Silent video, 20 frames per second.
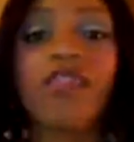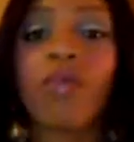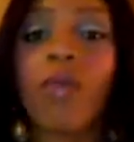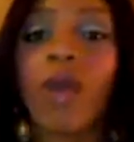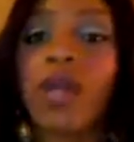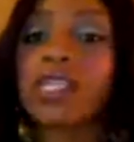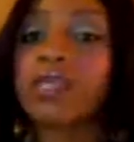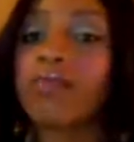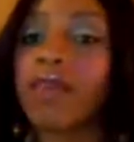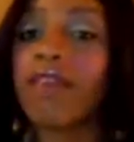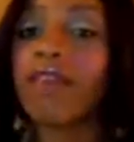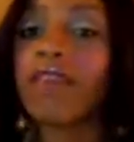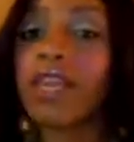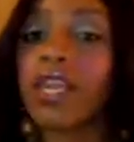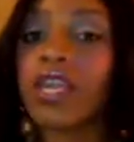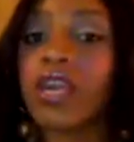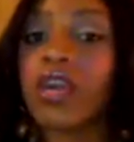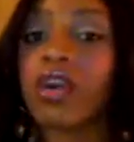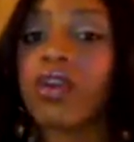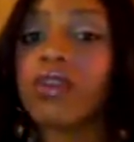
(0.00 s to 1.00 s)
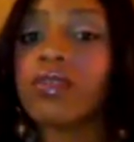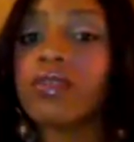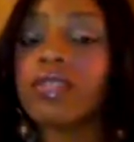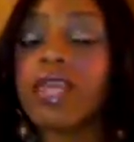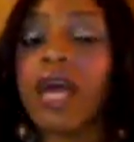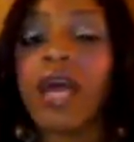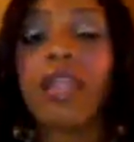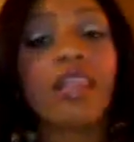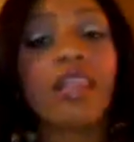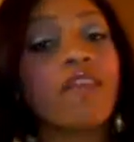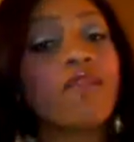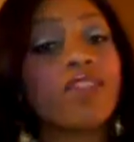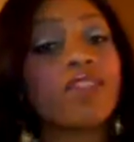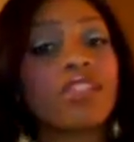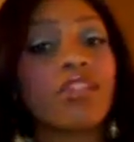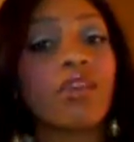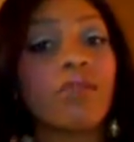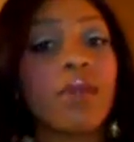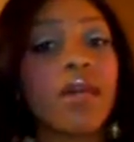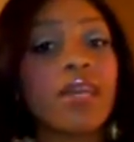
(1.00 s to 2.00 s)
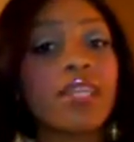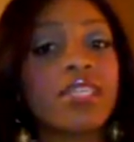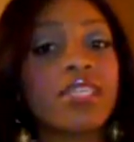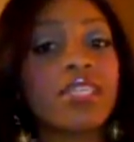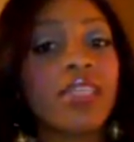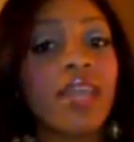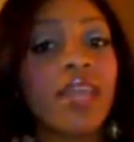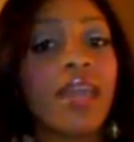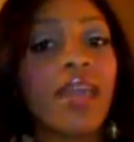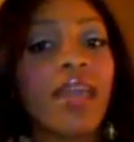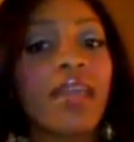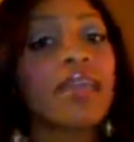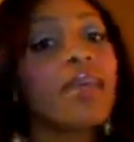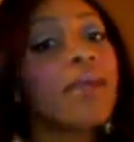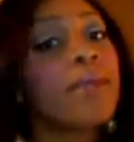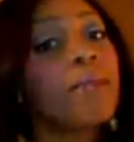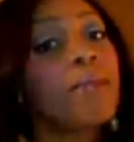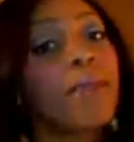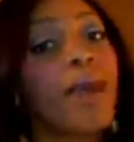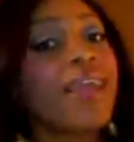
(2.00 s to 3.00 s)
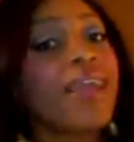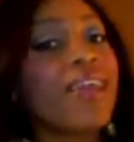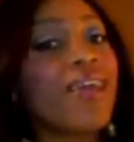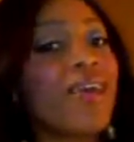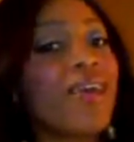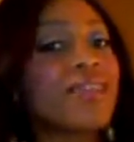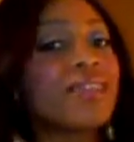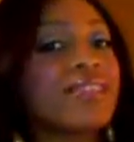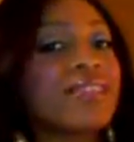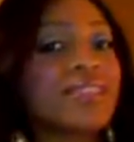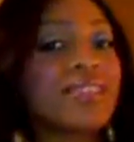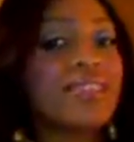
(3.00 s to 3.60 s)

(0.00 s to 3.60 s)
for watching my videos. I love you so much, and bye, dolls.